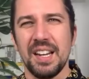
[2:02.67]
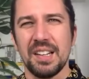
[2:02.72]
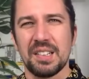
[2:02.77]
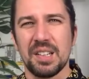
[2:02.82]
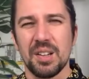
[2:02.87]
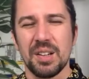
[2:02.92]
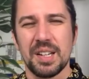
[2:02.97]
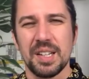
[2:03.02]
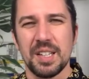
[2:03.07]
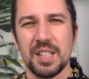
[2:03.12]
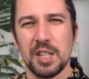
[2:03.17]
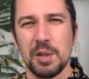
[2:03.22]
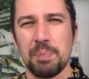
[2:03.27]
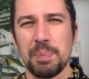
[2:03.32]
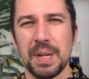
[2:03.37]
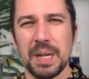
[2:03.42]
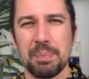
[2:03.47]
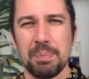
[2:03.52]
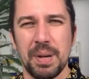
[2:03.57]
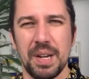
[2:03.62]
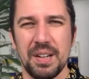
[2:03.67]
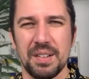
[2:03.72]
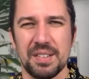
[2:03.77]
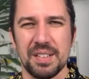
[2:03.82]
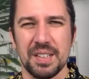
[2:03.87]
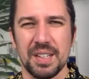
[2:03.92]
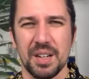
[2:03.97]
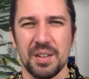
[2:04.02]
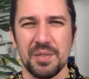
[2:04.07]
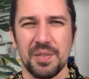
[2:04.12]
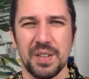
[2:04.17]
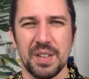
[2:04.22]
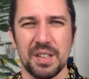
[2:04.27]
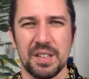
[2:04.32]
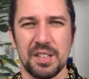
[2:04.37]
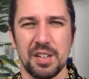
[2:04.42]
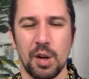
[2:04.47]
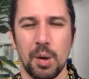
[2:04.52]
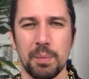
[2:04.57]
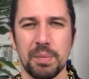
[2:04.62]
it's looking at the big picture now for
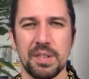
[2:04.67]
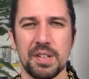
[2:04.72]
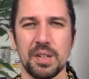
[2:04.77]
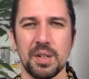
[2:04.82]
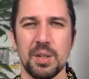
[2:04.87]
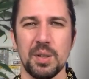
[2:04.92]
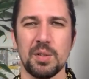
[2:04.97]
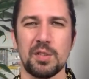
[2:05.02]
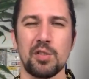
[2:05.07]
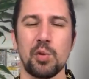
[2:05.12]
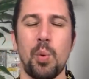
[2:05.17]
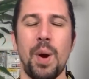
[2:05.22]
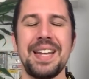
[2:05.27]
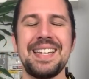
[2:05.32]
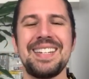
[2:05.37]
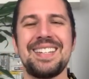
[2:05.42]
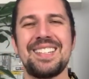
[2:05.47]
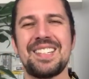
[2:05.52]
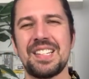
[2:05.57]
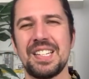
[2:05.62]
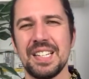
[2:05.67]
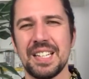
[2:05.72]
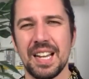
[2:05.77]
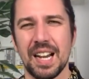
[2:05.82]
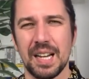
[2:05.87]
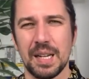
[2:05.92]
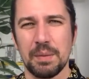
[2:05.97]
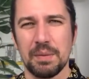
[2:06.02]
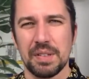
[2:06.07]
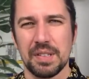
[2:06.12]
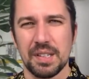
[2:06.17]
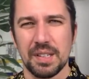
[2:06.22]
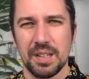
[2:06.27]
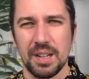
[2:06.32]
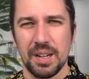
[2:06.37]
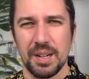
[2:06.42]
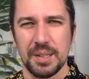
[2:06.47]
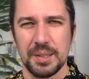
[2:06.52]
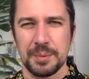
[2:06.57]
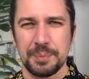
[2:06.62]
the top two. 20 games to
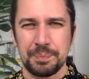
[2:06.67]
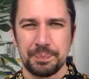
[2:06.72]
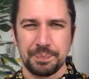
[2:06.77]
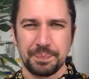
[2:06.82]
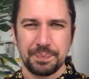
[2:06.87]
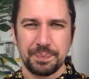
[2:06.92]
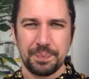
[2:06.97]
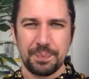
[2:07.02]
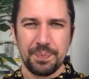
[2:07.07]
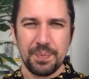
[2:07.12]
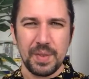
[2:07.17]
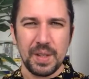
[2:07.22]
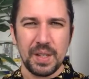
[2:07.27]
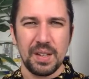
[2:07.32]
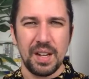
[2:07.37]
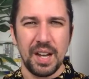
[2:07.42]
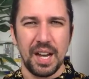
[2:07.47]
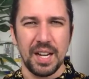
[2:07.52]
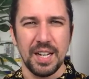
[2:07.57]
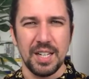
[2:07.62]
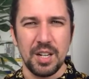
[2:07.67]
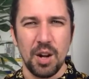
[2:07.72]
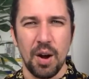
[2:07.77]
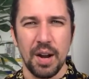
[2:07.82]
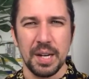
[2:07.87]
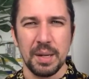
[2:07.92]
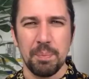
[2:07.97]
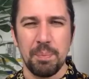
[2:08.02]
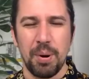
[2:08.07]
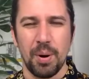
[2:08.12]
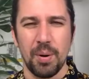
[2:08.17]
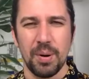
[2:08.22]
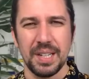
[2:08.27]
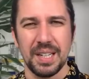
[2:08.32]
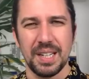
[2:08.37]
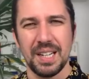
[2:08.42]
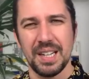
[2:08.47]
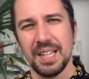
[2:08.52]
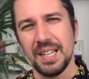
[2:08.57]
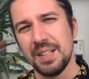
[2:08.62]
go and a
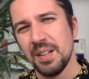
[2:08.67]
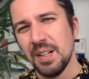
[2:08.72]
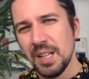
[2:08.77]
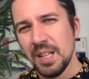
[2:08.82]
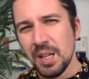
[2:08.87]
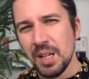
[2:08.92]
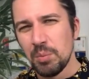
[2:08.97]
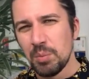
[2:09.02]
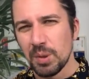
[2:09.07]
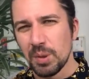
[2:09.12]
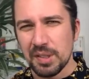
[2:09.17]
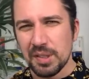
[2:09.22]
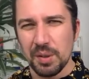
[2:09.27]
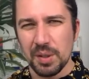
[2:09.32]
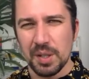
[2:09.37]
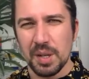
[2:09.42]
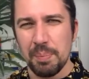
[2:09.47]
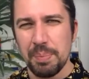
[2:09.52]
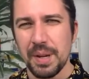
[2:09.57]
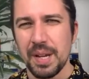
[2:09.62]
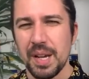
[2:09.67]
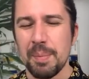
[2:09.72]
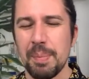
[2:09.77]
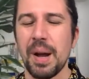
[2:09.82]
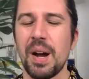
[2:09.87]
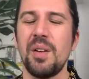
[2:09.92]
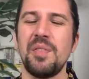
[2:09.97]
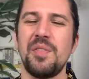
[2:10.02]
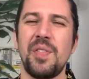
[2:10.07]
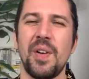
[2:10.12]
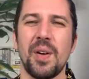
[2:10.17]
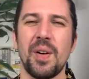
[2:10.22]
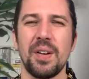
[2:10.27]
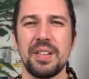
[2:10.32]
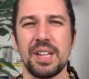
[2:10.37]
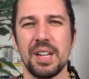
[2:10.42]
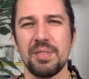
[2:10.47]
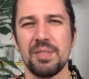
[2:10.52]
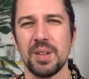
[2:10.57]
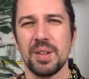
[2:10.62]
9-point lead. We'll talk a bit about
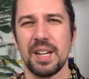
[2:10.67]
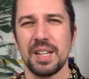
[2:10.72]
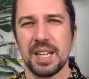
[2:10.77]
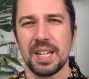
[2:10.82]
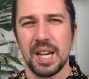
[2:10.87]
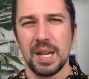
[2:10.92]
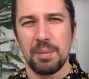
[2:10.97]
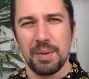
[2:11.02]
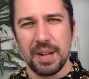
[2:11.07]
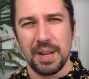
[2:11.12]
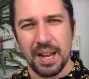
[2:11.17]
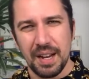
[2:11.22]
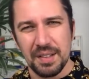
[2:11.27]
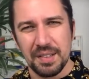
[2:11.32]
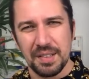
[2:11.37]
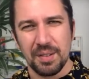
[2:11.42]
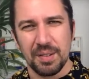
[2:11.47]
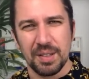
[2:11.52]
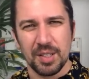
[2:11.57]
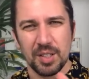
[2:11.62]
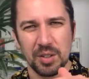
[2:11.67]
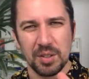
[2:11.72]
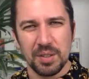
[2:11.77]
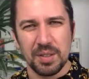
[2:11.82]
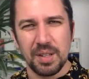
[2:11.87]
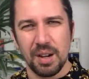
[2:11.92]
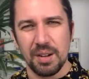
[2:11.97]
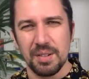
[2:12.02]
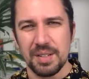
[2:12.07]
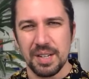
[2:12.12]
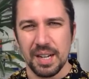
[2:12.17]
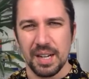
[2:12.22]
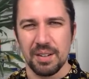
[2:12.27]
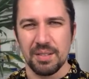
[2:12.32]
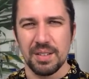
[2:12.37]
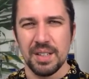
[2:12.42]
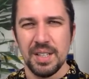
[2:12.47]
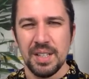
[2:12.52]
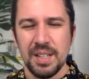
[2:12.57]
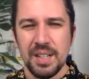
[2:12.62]
Forest. They've got that game in hand, so it could go
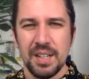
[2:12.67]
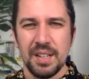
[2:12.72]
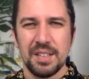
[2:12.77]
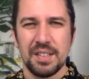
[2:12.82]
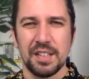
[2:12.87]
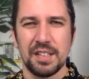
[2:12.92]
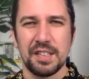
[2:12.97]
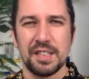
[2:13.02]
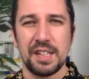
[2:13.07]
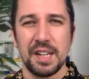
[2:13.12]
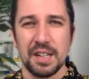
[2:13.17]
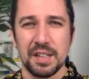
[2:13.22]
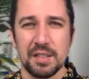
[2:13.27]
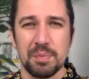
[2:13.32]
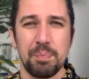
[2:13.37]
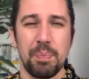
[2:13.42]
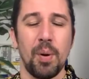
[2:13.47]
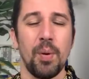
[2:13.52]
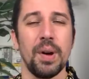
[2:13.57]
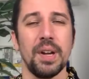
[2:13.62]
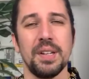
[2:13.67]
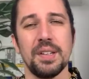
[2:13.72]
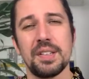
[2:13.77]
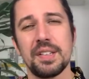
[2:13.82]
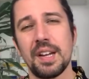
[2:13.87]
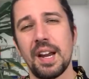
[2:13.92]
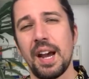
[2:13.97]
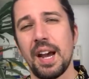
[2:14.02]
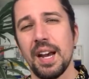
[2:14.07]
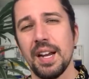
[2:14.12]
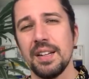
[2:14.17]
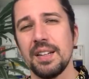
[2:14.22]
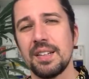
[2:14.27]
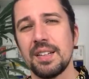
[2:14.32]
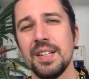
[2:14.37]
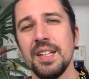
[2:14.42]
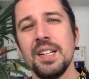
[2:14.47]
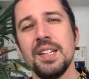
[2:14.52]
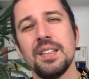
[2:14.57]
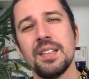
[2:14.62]
down to 6 points.
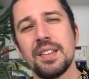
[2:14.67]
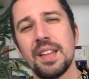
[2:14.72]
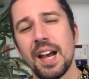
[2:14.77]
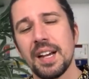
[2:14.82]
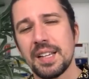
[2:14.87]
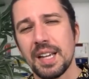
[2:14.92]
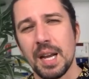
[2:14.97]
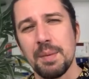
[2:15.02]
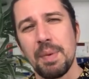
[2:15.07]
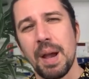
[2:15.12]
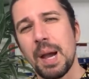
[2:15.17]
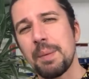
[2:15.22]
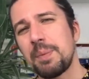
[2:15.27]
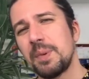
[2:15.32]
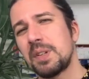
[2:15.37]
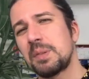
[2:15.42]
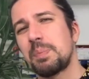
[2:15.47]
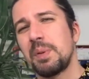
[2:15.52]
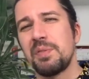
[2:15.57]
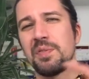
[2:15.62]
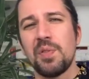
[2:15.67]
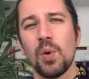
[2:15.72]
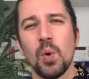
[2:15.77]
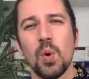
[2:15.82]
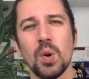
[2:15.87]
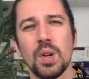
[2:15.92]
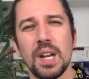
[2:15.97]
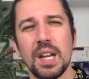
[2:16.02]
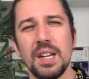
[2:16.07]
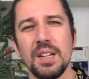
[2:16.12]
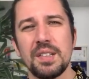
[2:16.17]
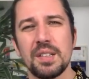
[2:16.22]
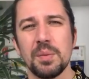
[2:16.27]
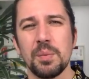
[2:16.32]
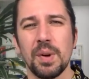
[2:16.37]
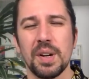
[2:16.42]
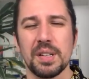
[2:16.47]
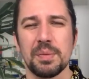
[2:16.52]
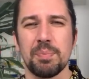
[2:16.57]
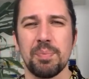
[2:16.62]
And that game happens before Leeds and
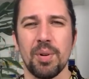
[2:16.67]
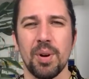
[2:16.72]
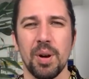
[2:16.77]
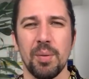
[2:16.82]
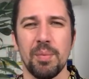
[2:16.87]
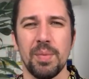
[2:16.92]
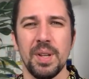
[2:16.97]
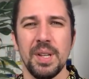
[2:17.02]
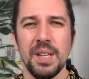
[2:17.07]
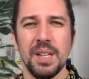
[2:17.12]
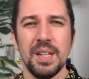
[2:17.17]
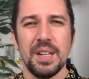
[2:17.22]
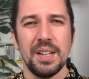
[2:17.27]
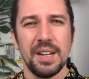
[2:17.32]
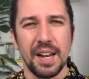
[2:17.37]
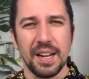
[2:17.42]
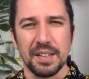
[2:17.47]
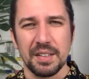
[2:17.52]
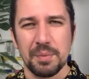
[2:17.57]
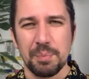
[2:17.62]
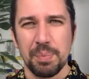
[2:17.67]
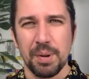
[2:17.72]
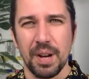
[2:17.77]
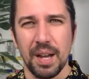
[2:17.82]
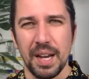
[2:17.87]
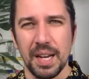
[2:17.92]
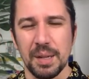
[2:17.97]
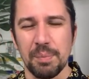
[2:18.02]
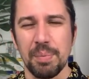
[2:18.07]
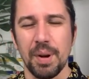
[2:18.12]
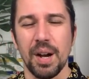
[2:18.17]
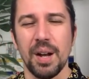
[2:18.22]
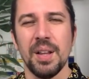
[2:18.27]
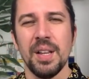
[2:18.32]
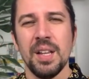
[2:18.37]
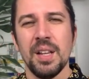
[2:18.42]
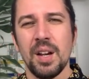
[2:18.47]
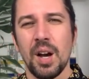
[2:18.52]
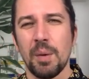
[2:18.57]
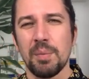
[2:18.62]
West Brom next play. But
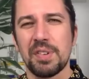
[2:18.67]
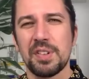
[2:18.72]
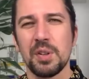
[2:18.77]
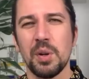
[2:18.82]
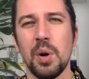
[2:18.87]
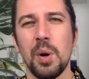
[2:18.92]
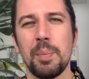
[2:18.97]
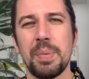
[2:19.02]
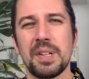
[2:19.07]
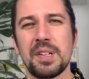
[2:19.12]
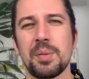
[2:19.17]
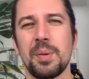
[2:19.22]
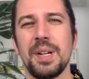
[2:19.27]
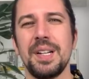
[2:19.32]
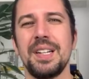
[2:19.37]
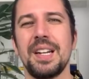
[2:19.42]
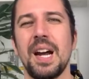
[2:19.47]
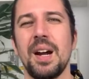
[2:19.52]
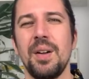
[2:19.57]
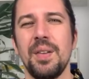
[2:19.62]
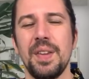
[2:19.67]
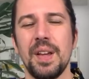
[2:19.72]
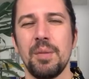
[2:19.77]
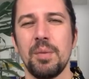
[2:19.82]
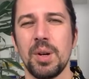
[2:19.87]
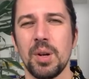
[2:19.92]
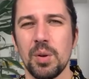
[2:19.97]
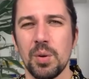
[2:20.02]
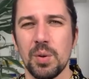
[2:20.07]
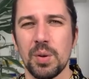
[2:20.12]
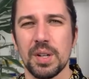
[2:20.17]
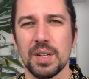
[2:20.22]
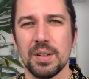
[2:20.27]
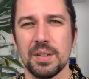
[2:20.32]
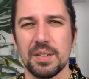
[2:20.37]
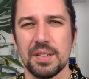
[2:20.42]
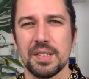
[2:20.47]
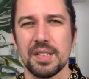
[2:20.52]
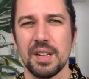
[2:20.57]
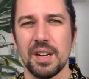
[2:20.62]
I'm sure between now and then we're all going
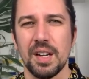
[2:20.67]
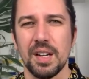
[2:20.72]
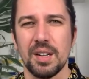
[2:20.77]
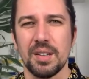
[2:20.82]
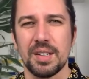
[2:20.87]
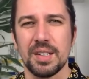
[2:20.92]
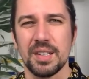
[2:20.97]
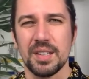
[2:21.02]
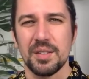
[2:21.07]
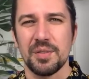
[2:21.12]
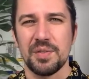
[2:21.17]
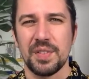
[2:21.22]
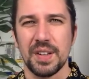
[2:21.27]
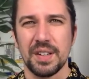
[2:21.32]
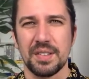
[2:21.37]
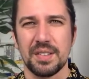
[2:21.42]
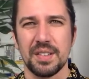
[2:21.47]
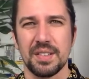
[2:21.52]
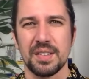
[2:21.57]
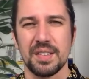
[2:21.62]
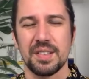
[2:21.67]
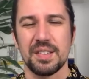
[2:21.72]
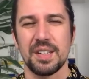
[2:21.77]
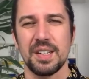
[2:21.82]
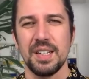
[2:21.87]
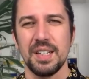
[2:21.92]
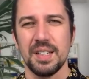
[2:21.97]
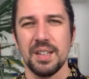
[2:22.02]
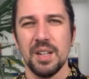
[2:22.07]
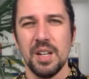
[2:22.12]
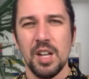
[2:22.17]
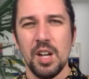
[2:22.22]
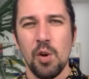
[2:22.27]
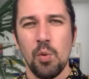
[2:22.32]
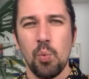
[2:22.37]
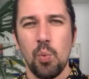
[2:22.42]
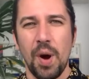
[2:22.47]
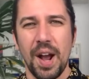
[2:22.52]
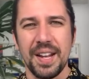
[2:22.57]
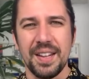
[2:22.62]
to start looking at the fixtures and seeing
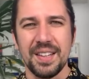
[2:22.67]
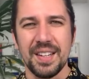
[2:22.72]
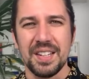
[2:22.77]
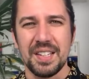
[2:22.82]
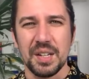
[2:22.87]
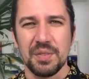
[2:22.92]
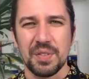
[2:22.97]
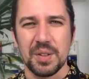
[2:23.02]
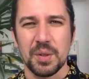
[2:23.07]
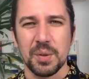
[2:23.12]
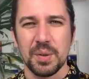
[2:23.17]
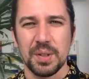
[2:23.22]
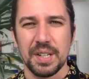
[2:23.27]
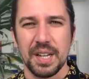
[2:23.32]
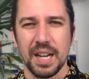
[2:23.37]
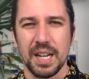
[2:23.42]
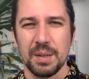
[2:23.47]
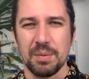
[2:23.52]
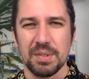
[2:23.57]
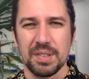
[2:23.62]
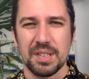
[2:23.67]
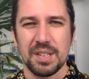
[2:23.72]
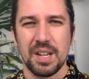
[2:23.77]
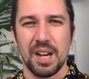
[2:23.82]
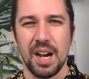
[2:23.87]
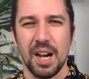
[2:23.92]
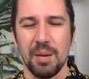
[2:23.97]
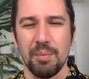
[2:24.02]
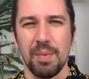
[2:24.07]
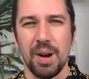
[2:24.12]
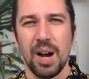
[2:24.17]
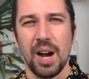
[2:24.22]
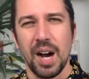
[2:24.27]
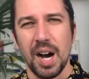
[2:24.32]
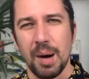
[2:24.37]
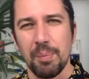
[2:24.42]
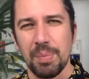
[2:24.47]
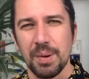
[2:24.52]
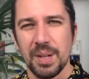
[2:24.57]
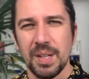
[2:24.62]
when the difficult games come
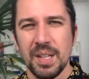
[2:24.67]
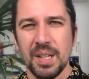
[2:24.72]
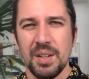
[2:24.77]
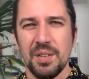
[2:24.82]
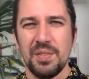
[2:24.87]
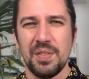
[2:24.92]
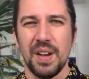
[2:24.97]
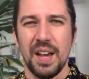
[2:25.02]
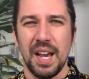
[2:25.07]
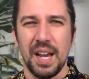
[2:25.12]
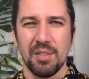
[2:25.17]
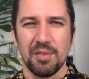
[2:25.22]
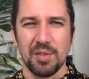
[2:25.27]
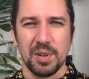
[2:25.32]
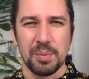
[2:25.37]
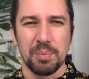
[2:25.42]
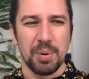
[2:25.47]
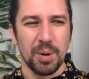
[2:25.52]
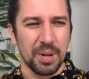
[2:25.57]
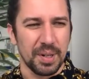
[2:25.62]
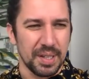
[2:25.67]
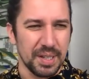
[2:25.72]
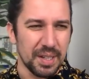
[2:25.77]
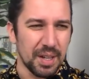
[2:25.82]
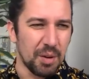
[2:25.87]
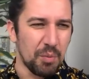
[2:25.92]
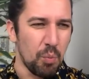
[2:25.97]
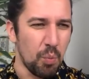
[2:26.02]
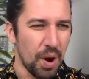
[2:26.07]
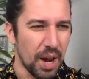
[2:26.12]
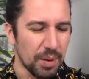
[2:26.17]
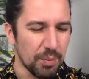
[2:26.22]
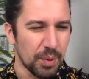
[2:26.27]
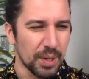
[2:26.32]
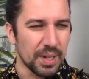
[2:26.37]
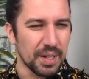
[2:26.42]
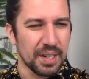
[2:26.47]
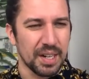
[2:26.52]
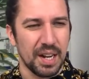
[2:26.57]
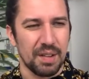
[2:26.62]
up for everybody and when
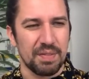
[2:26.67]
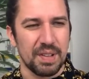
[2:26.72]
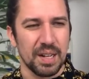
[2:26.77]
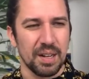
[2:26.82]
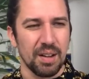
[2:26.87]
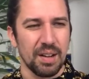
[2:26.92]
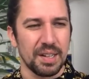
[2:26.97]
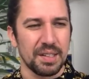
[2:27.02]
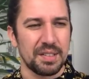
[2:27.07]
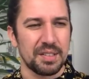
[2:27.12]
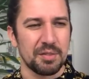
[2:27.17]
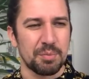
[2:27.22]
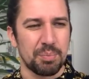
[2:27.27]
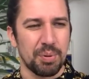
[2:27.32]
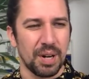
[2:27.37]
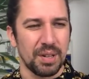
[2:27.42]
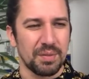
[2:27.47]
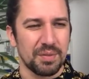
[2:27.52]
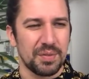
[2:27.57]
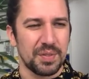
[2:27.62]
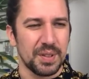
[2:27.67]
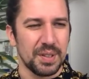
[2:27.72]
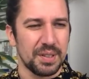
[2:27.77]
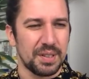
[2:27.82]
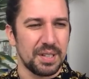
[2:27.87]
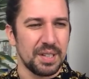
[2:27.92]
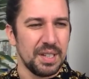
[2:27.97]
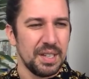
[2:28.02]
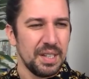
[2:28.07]
we're going to have the likes of Brentford,